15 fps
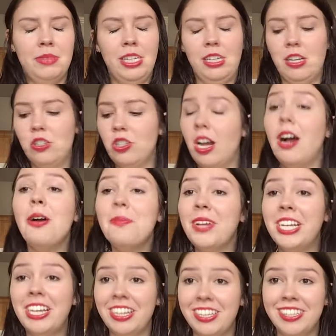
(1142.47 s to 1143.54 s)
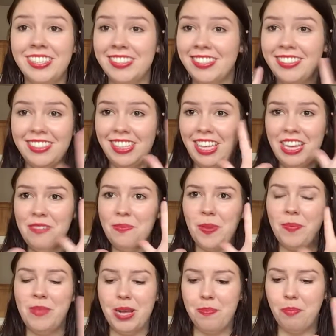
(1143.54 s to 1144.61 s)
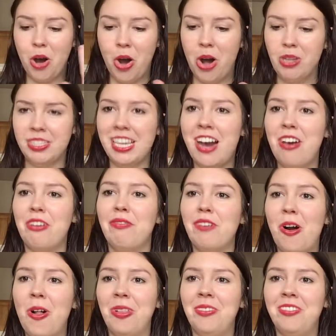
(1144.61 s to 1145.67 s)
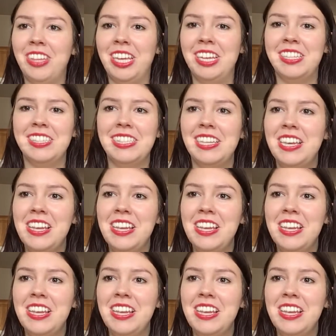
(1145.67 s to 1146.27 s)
my gosh, how am I gonna keep my paws out of all of these?